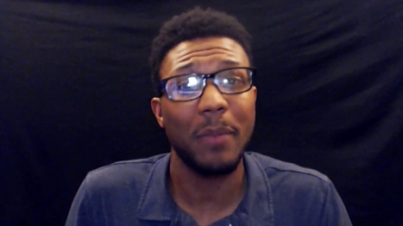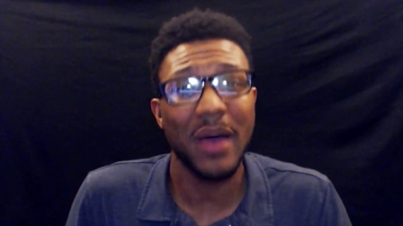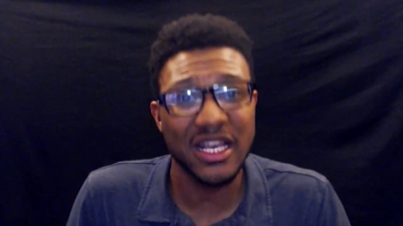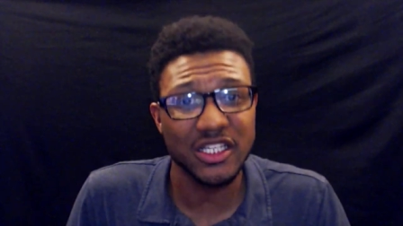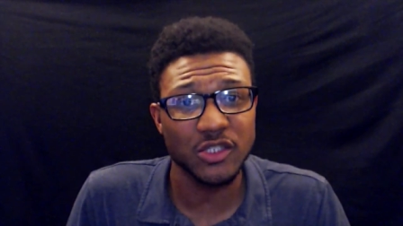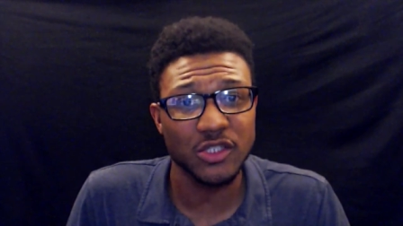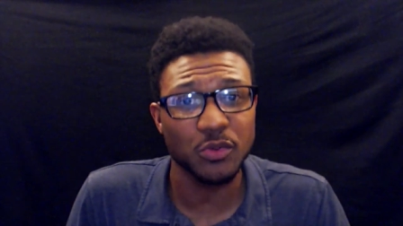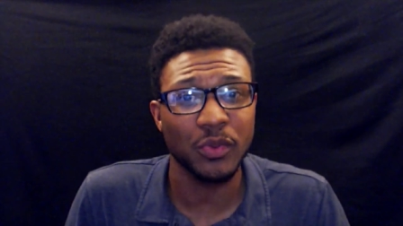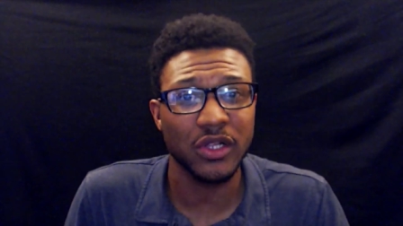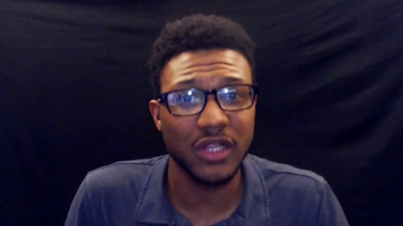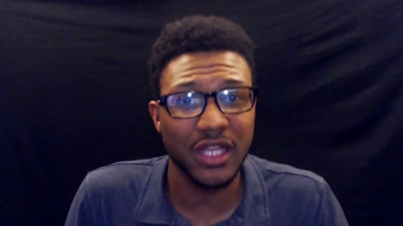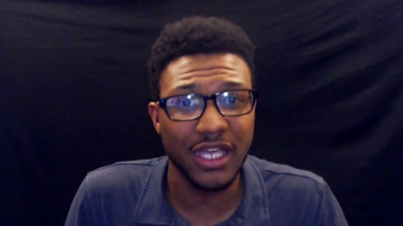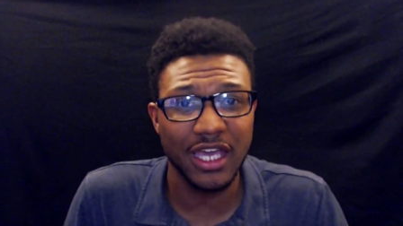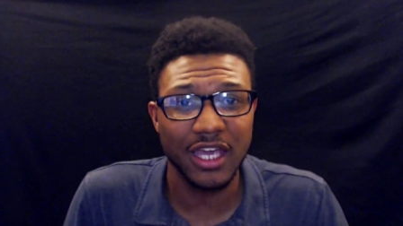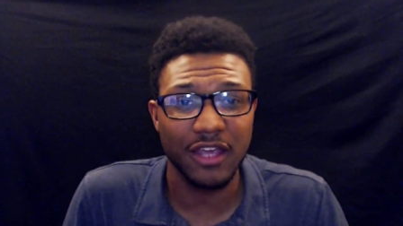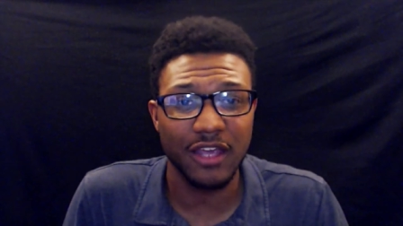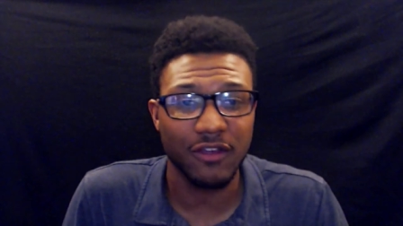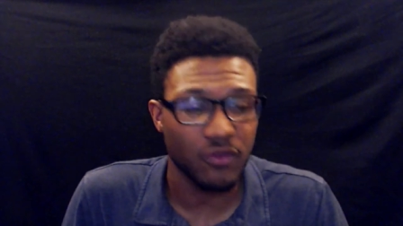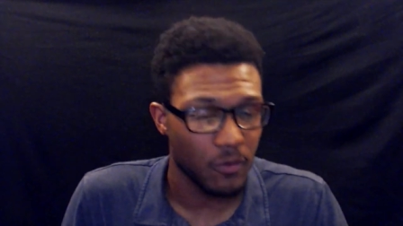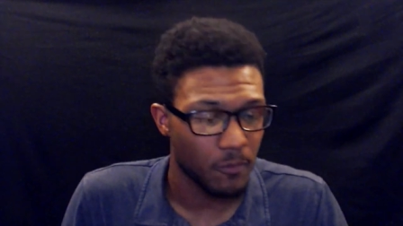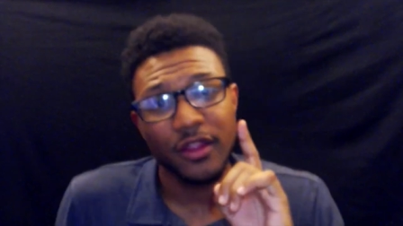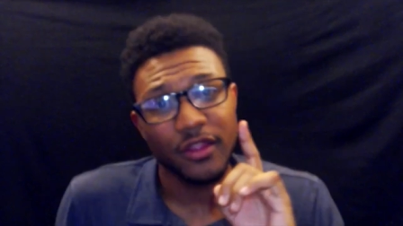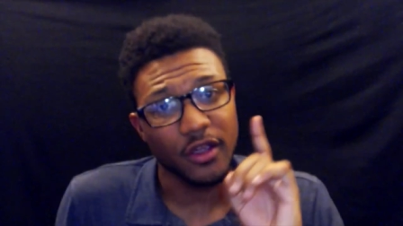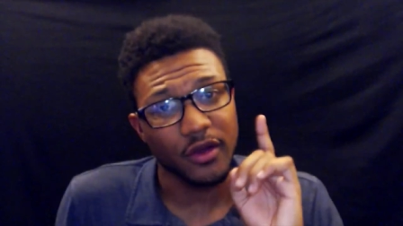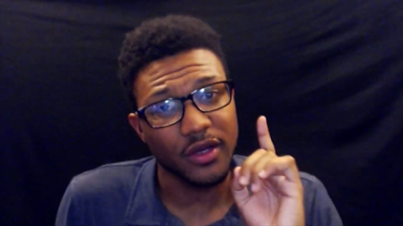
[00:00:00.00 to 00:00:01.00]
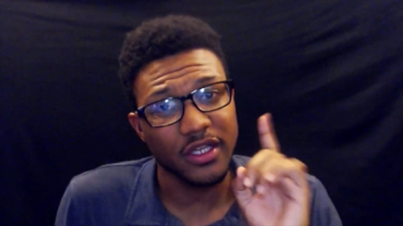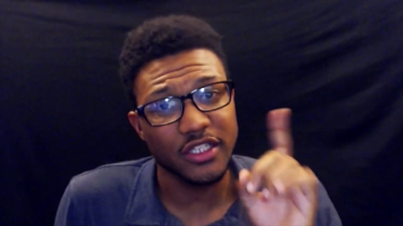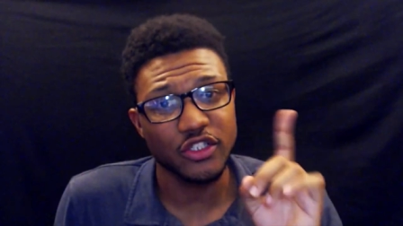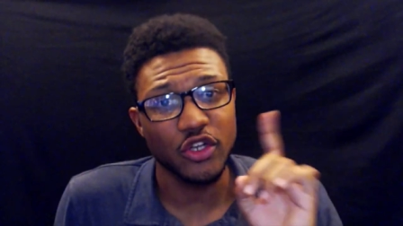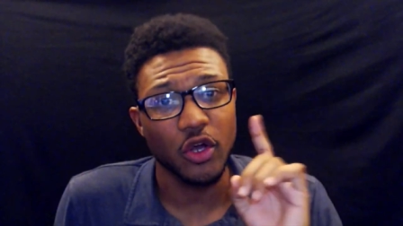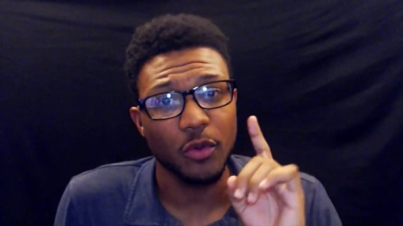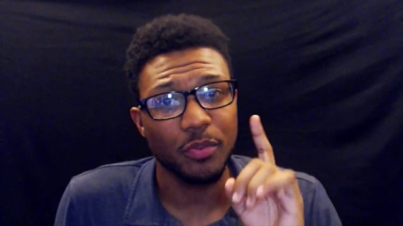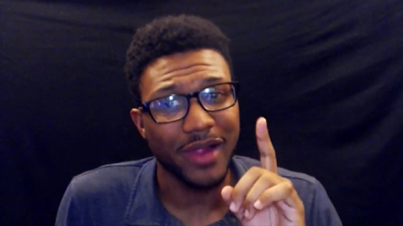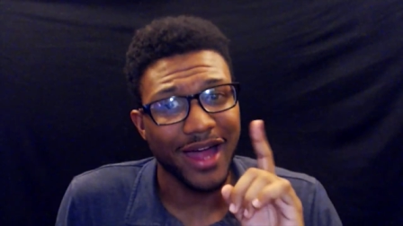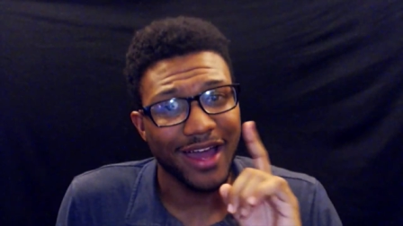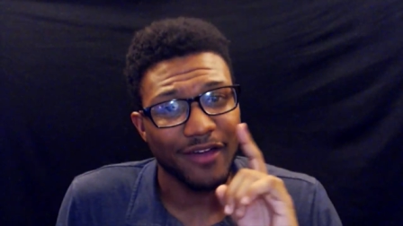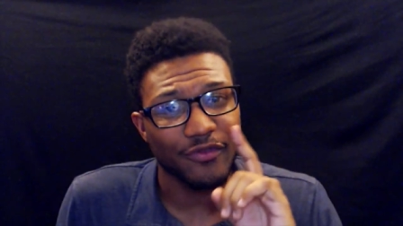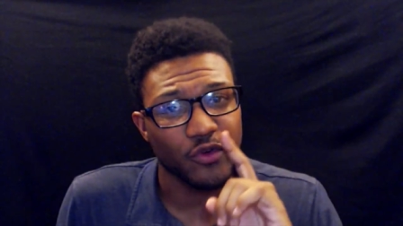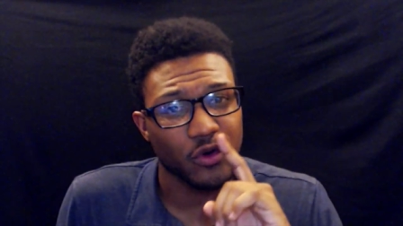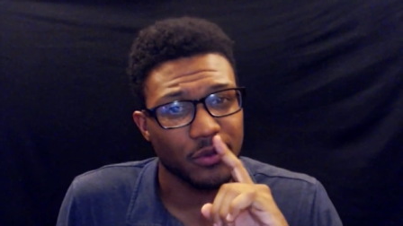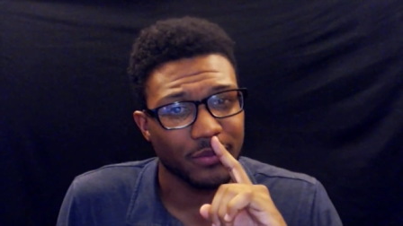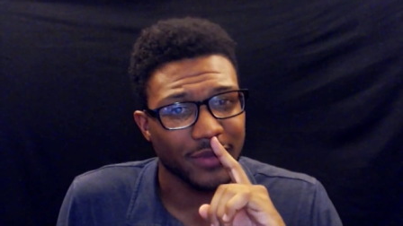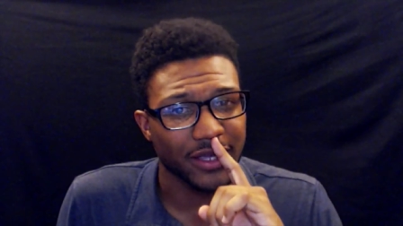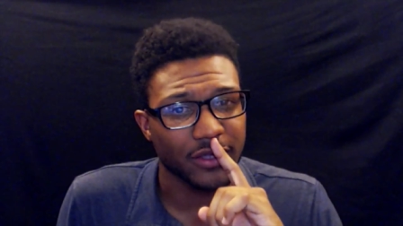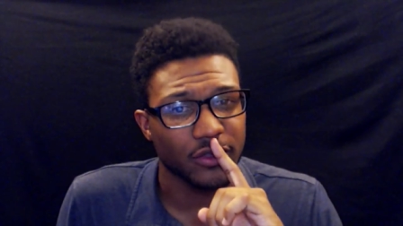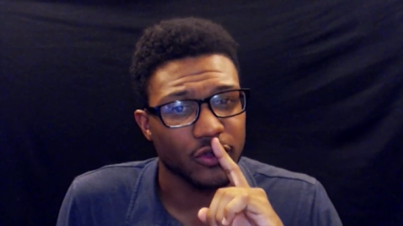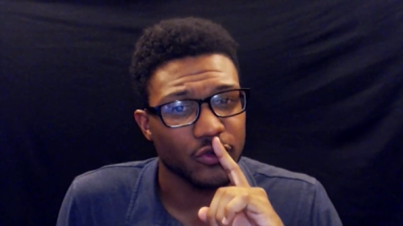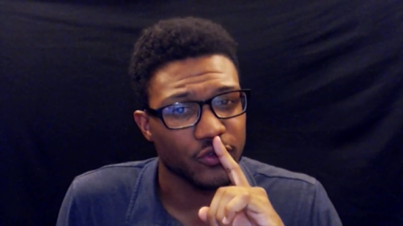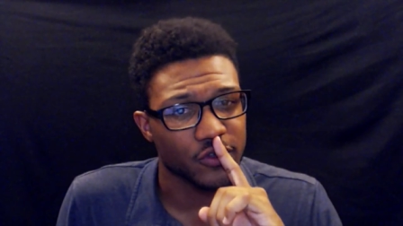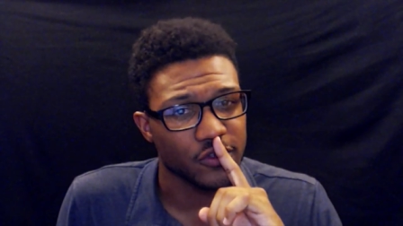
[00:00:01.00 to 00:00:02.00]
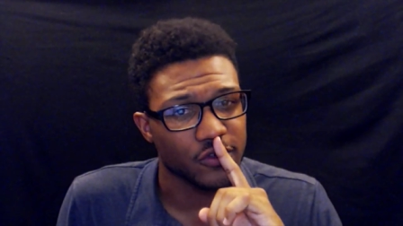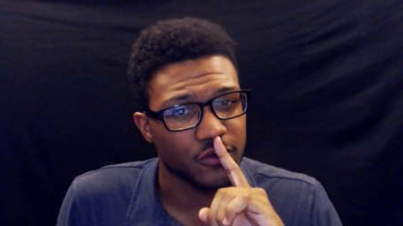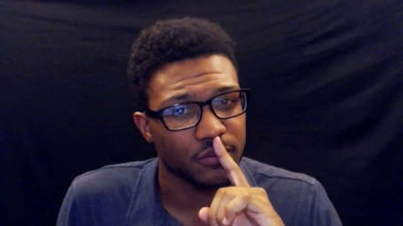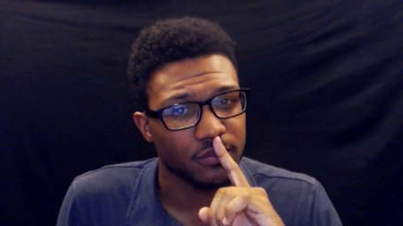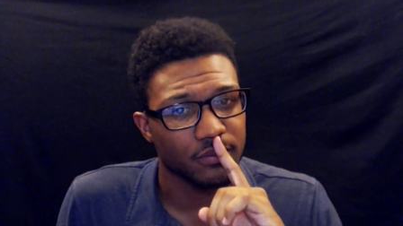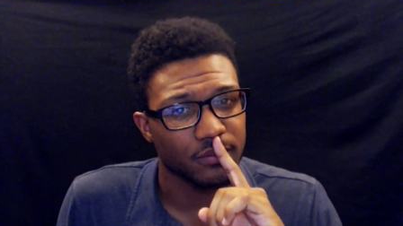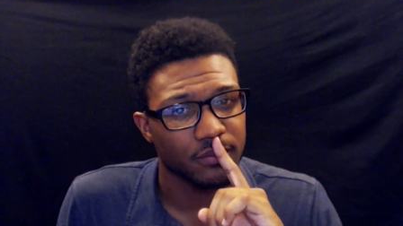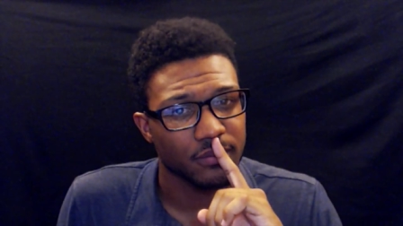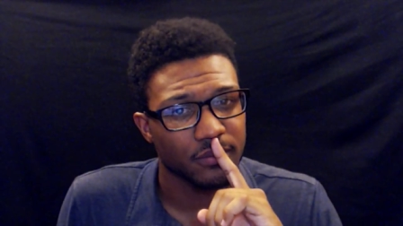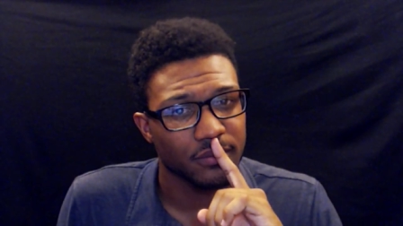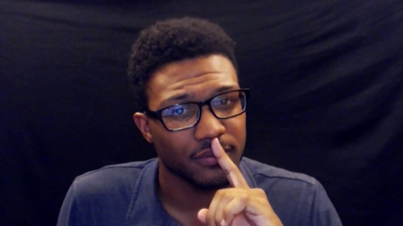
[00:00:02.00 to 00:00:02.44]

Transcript: Best believe there is no platform like YouTube.